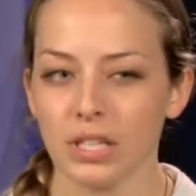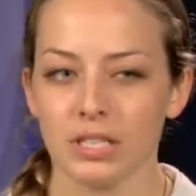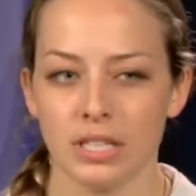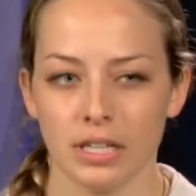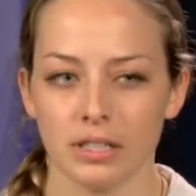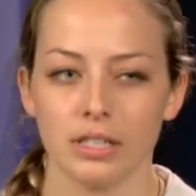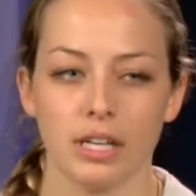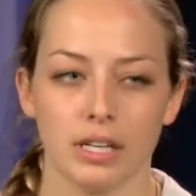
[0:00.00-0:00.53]

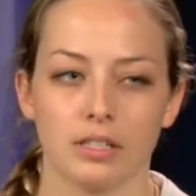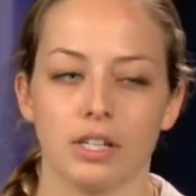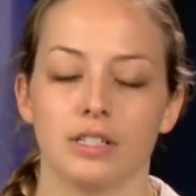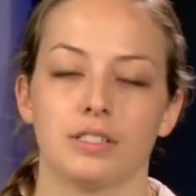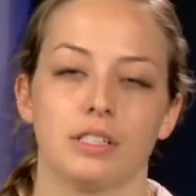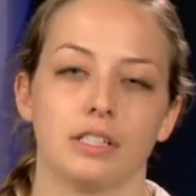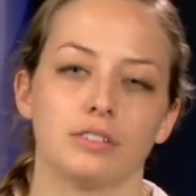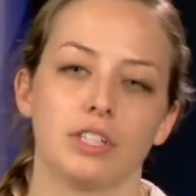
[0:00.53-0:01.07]
Take the
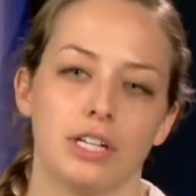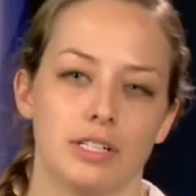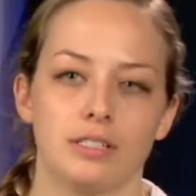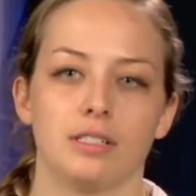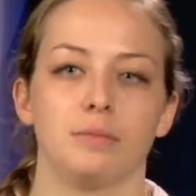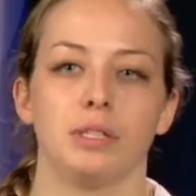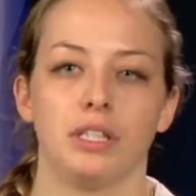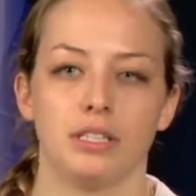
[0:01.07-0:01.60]
diagnostic, try to
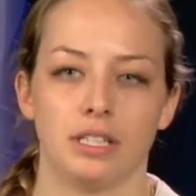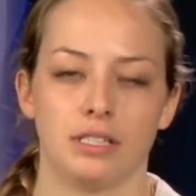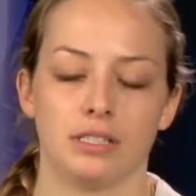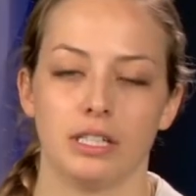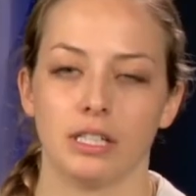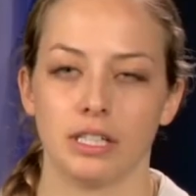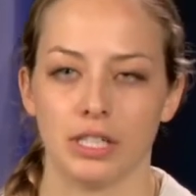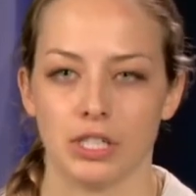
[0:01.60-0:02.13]
simulate test
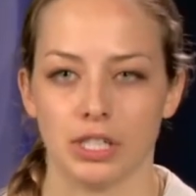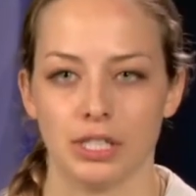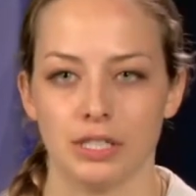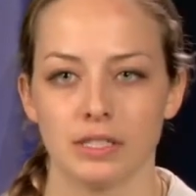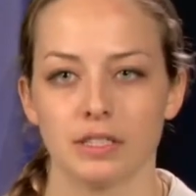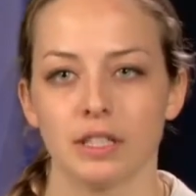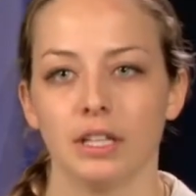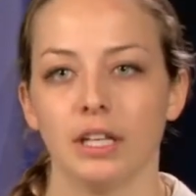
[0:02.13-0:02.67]
day
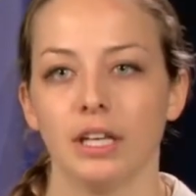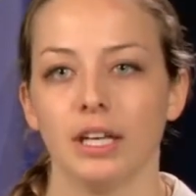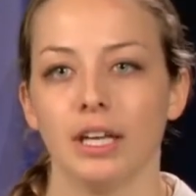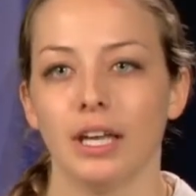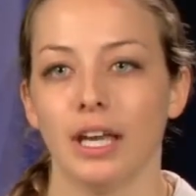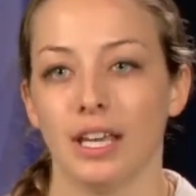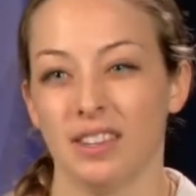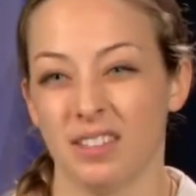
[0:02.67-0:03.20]
conditions,
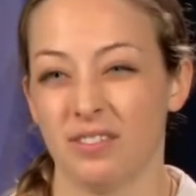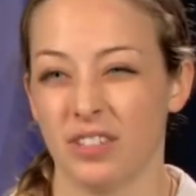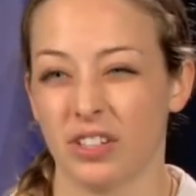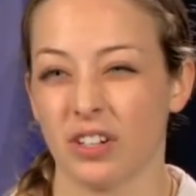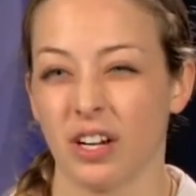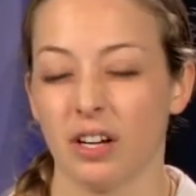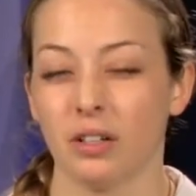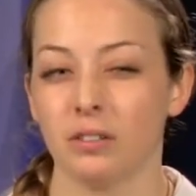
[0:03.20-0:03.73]
and then
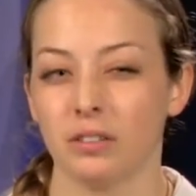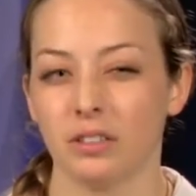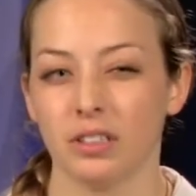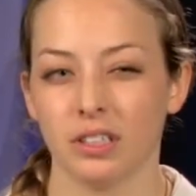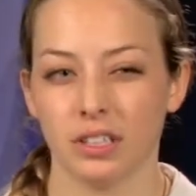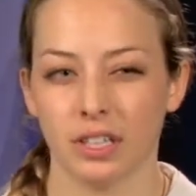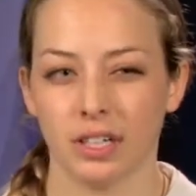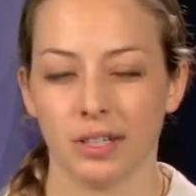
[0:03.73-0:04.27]
figure out,
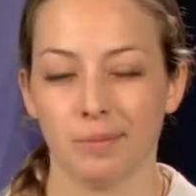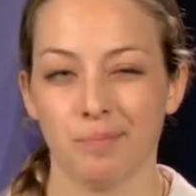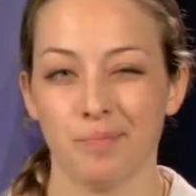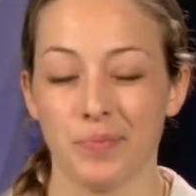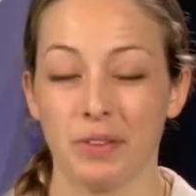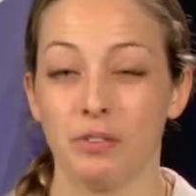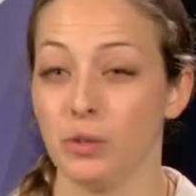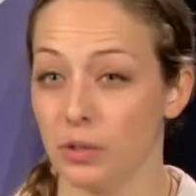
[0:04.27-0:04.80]

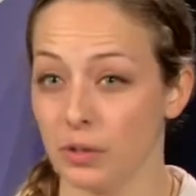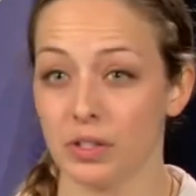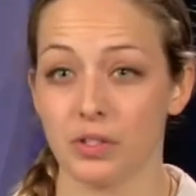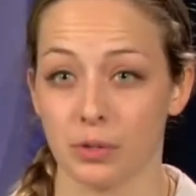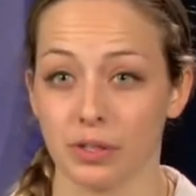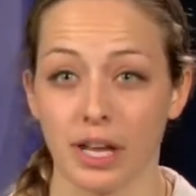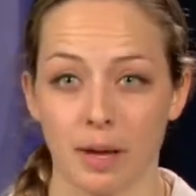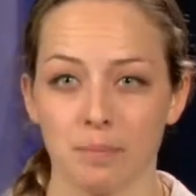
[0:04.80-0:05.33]
if you do this
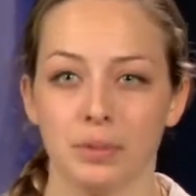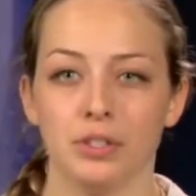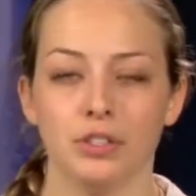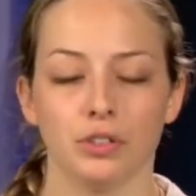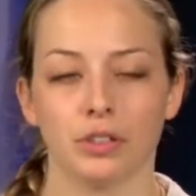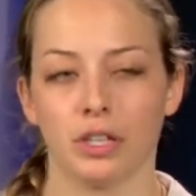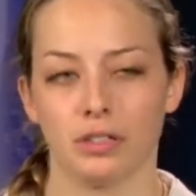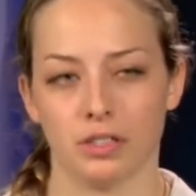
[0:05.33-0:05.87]
through Kaplan,
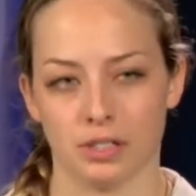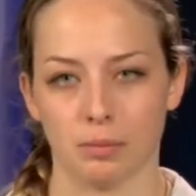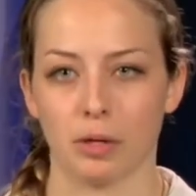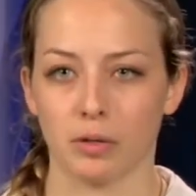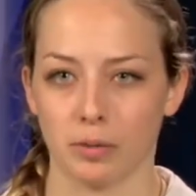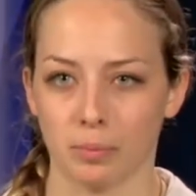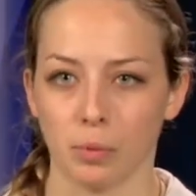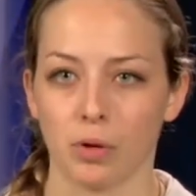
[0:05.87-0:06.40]
you'll get a smart
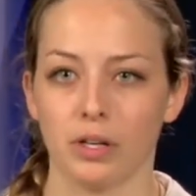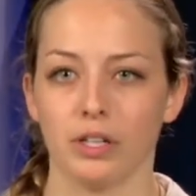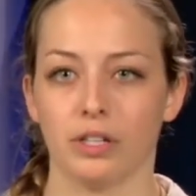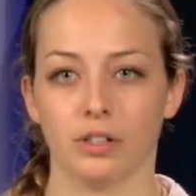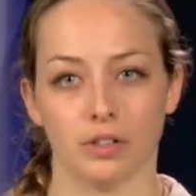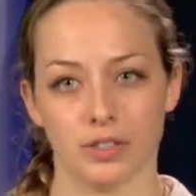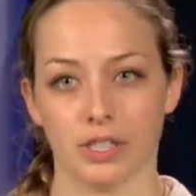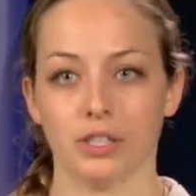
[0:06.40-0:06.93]
report and
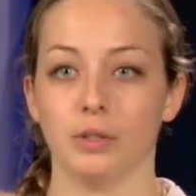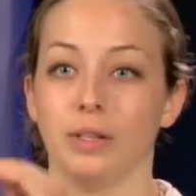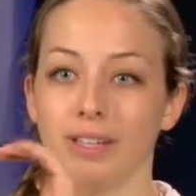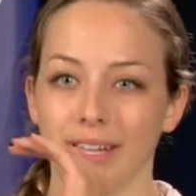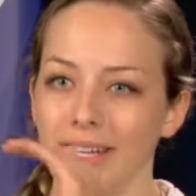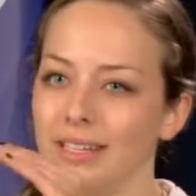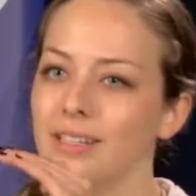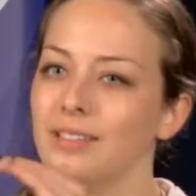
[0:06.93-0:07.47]
it'll tell you like
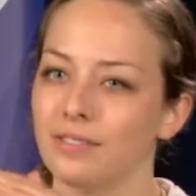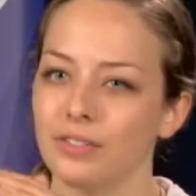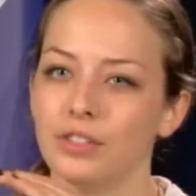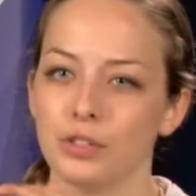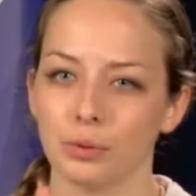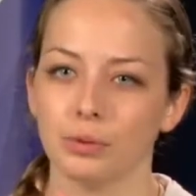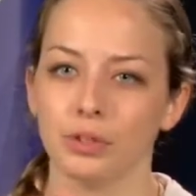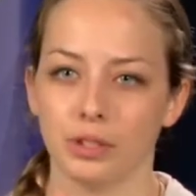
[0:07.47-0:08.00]

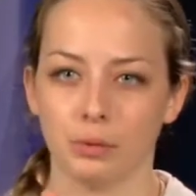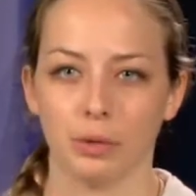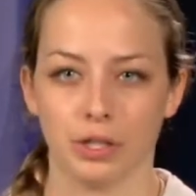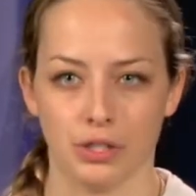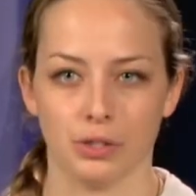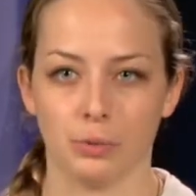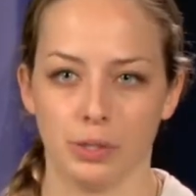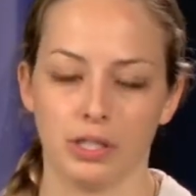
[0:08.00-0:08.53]
individually where
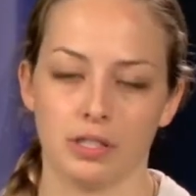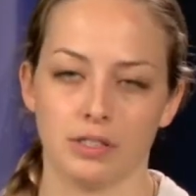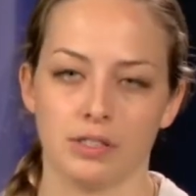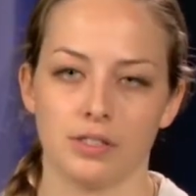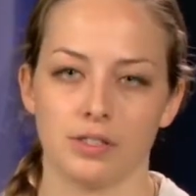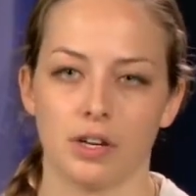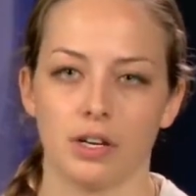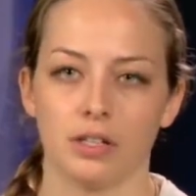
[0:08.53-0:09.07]
your
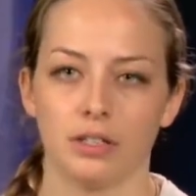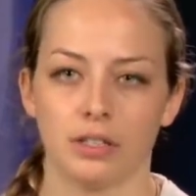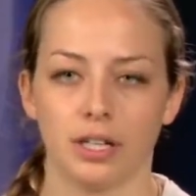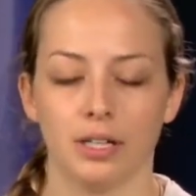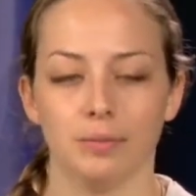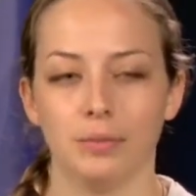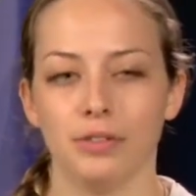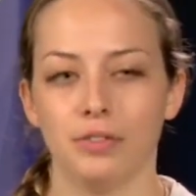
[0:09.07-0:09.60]
weaknesses are.
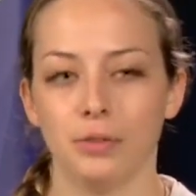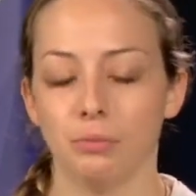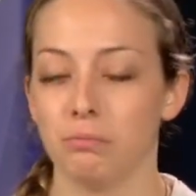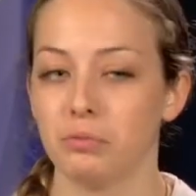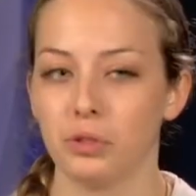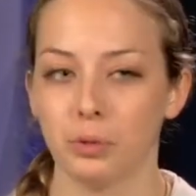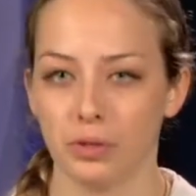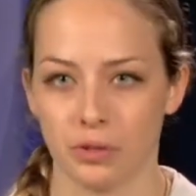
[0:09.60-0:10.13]
If you
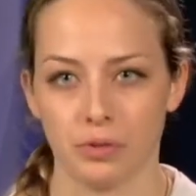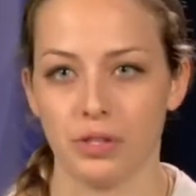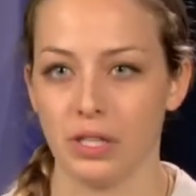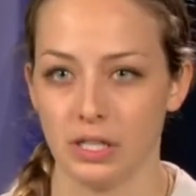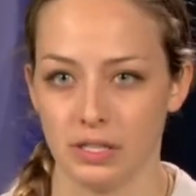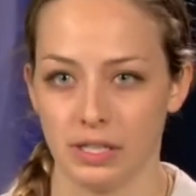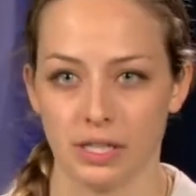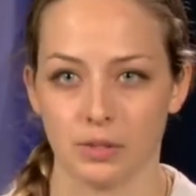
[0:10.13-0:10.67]
do it through the
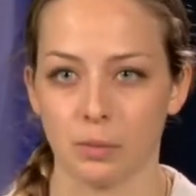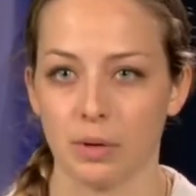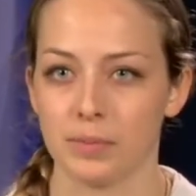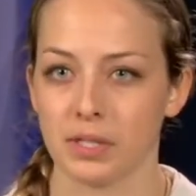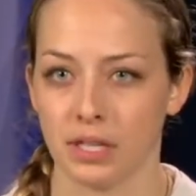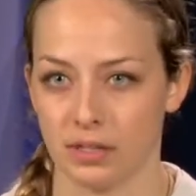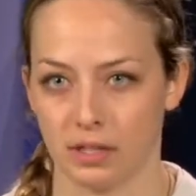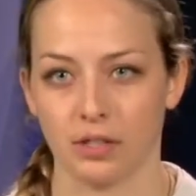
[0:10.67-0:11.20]
ETS
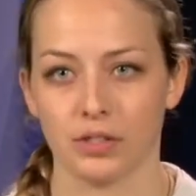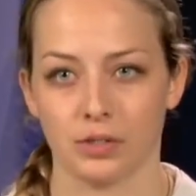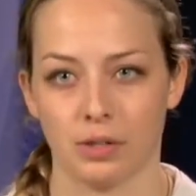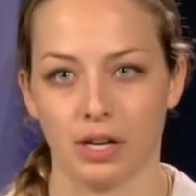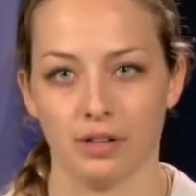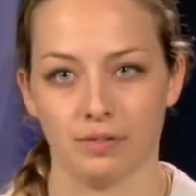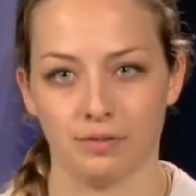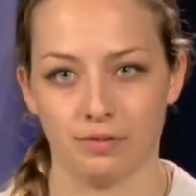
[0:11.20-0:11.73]
website, they also
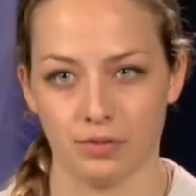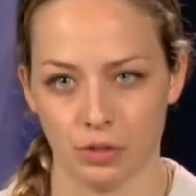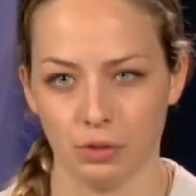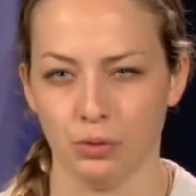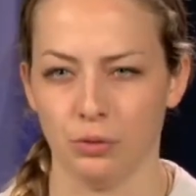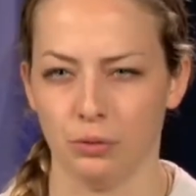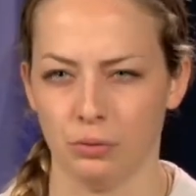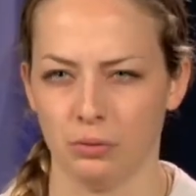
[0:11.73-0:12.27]
have
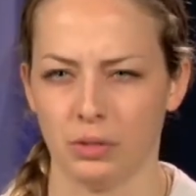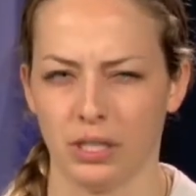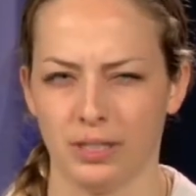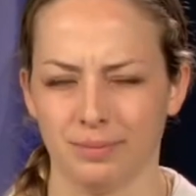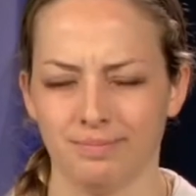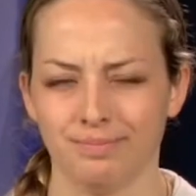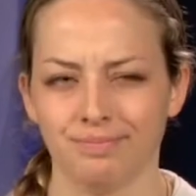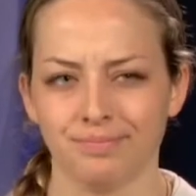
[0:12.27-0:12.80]

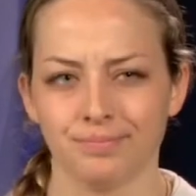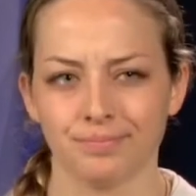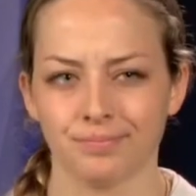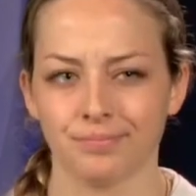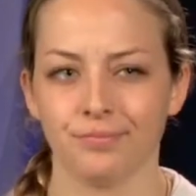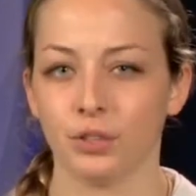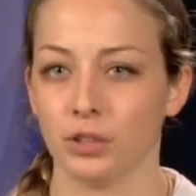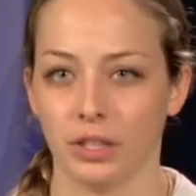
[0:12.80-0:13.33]
2
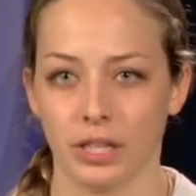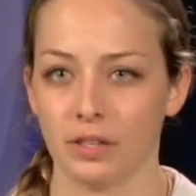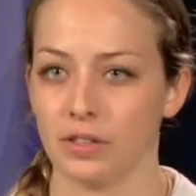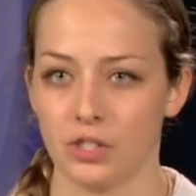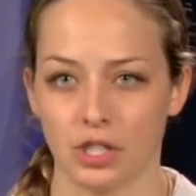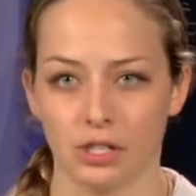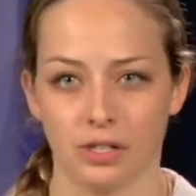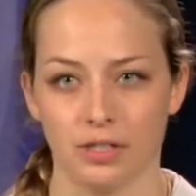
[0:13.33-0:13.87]
full-length
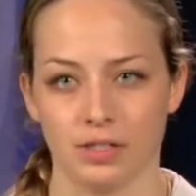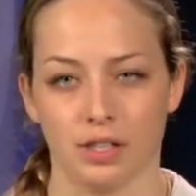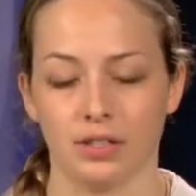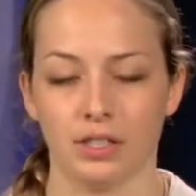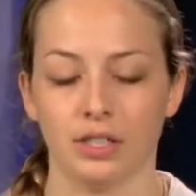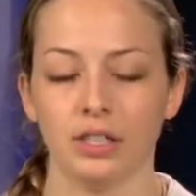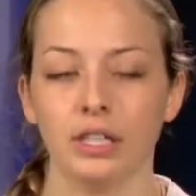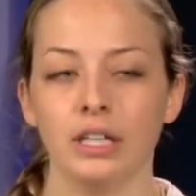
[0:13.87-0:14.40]
GREs on
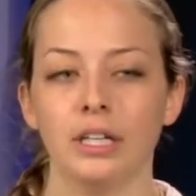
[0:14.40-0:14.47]
there.